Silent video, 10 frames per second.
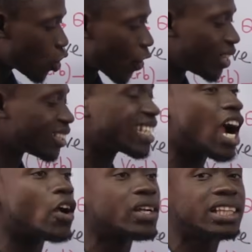your
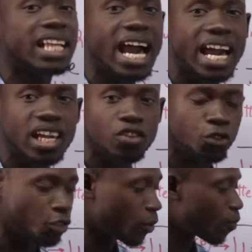entire
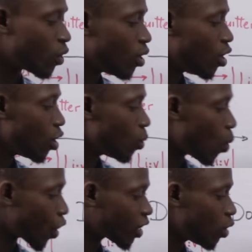life
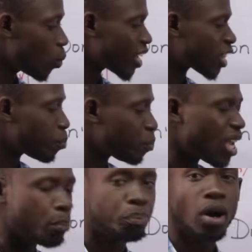working with
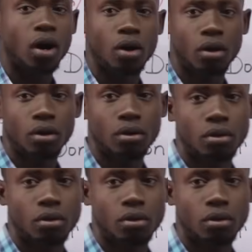people.